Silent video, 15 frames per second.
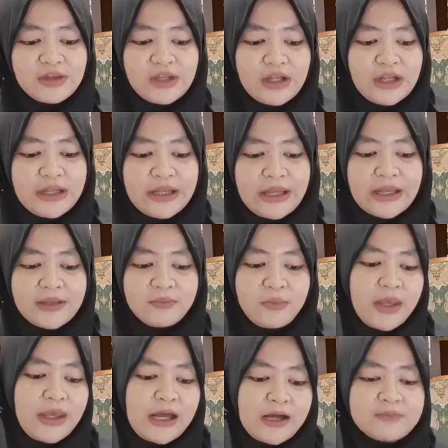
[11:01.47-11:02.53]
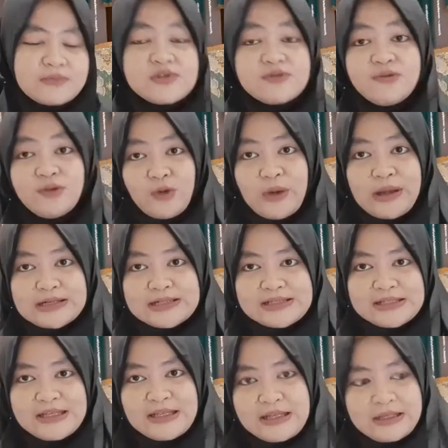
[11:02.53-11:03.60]
till it becomes
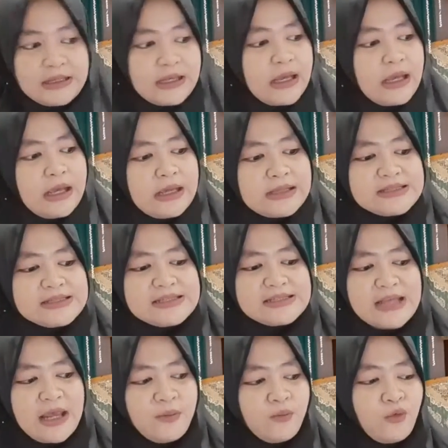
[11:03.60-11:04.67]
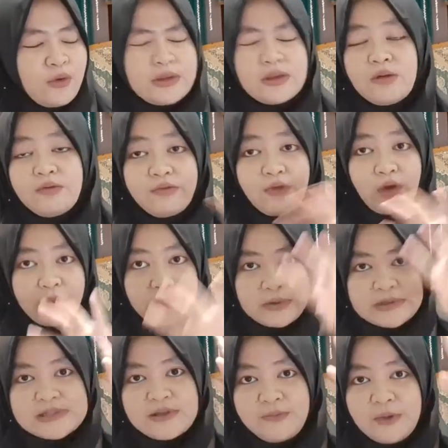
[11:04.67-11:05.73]
fluency. It's same with the fourth
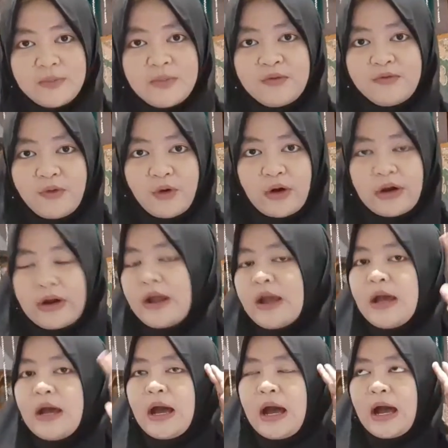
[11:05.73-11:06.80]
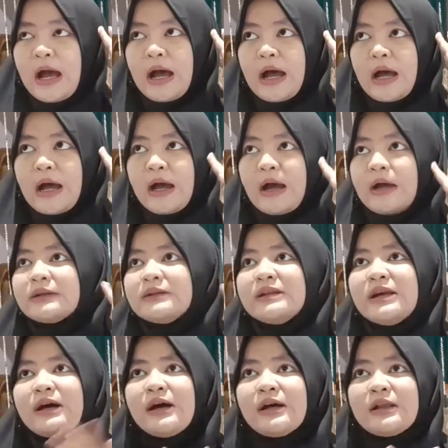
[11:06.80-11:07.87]
principle before.
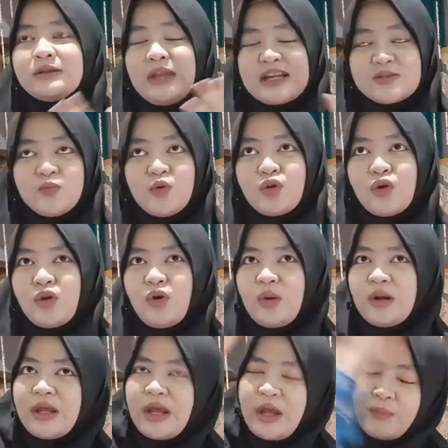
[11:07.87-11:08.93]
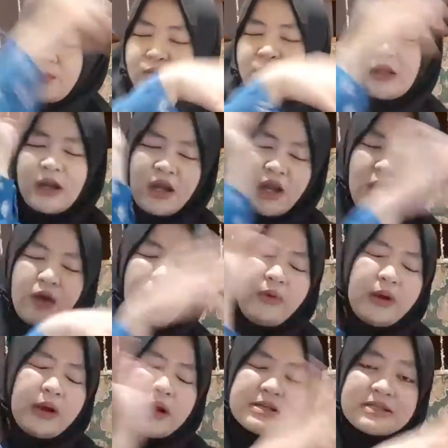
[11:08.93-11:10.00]
The textbook not only input new
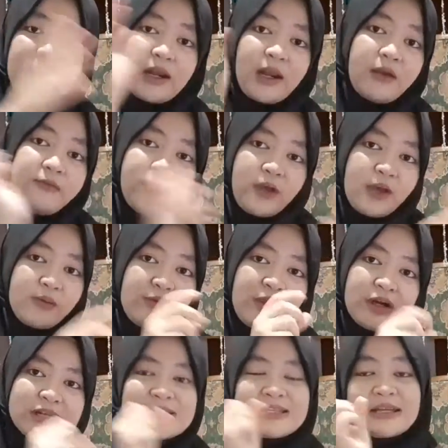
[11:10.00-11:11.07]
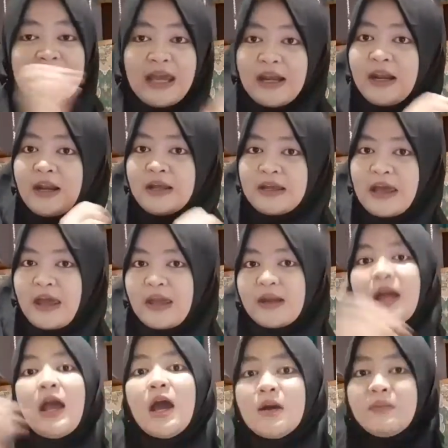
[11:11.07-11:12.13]
words and new vocabularies again and
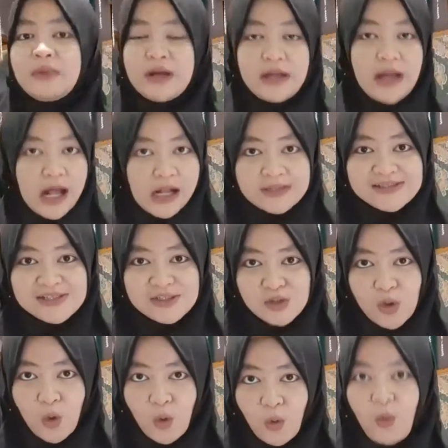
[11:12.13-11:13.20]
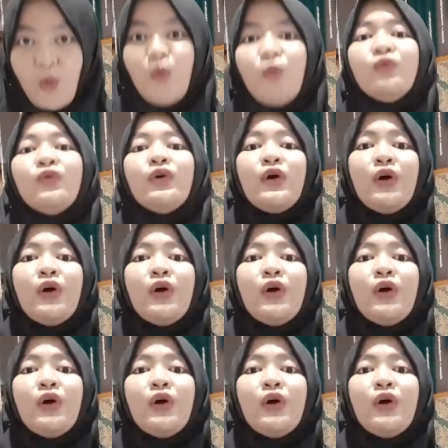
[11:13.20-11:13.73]
again, but also